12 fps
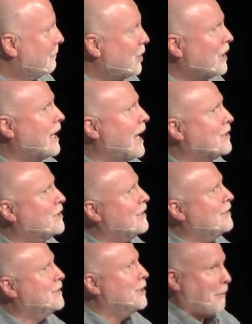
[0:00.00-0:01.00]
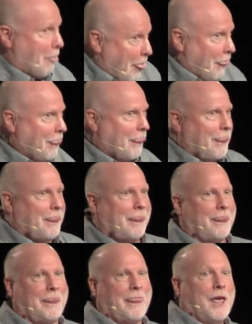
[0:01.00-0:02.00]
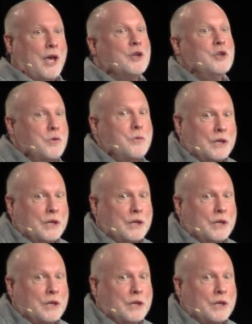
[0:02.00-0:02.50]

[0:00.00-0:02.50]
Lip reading: You didn't catch that, did you? You